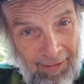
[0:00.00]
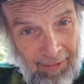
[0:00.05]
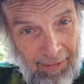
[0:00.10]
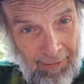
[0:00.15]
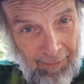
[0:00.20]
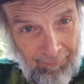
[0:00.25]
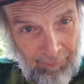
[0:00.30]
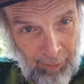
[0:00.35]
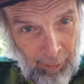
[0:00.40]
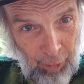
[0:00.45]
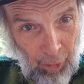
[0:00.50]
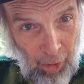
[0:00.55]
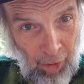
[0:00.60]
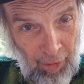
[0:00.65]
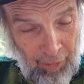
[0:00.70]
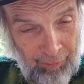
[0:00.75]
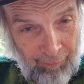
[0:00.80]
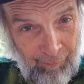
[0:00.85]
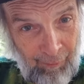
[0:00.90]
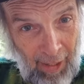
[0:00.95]
of the
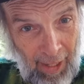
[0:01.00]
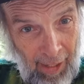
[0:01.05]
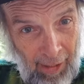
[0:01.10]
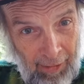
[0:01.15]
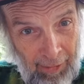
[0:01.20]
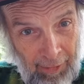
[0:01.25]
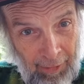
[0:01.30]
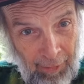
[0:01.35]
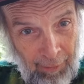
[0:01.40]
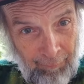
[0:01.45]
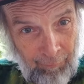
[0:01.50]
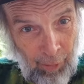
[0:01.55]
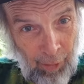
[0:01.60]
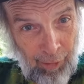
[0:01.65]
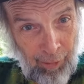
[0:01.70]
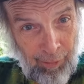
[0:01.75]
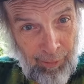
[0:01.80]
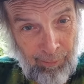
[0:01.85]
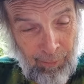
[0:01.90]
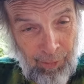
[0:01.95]
lost valley of
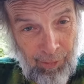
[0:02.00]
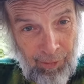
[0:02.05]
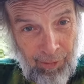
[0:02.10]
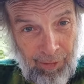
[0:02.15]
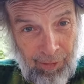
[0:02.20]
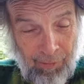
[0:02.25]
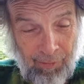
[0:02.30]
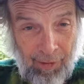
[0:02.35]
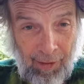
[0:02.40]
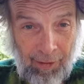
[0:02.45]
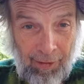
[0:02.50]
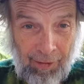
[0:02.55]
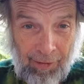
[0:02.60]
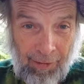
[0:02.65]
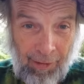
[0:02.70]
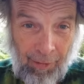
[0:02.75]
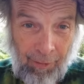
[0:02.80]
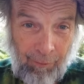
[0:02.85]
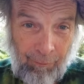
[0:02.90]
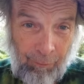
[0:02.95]
Alamut, and then
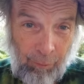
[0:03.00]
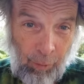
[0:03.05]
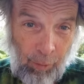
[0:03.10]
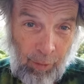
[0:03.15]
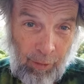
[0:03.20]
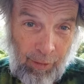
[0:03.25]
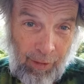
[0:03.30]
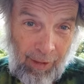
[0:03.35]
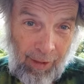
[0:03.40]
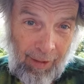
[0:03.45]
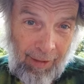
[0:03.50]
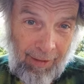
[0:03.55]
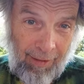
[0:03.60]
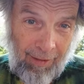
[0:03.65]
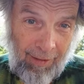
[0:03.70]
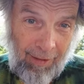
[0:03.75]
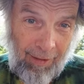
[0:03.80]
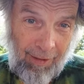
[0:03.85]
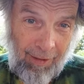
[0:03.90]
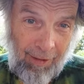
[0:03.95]
another four day
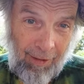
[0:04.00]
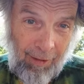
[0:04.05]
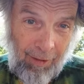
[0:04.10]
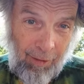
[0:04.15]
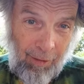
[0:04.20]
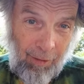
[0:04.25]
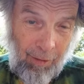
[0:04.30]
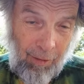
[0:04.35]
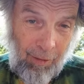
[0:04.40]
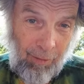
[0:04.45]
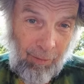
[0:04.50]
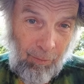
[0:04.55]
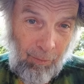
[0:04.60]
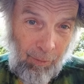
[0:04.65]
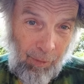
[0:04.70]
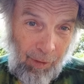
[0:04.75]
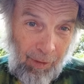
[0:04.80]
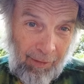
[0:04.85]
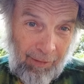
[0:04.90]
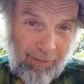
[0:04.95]

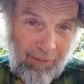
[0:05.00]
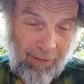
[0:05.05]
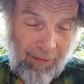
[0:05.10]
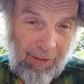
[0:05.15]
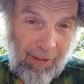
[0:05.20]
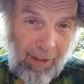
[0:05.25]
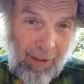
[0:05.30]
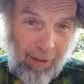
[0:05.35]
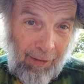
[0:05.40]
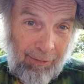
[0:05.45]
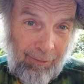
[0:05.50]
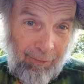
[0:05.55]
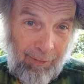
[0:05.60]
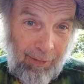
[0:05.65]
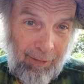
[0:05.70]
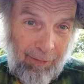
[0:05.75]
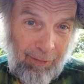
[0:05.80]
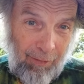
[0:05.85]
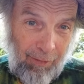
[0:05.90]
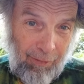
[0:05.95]
walk to
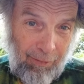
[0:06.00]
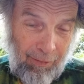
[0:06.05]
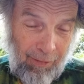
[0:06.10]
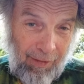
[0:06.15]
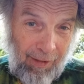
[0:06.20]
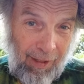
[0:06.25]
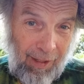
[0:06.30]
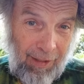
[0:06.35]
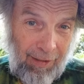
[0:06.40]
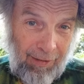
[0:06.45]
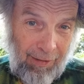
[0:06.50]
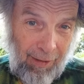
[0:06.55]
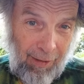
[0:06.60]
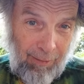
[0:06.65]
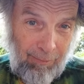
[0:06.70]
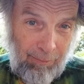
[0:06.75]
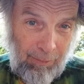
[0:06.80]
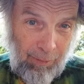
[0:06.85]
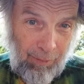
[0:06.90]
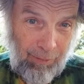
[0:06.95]
Gazvin. So it's an eight
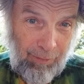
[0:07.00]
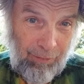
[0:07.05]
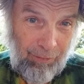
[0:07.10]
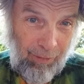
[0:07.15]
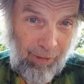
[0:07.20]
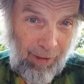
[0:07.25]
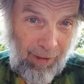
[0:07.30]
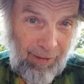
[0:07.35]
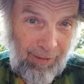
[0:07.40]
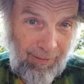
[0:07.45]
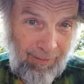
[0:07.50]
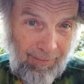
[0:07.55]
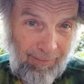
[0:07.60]
day mule train.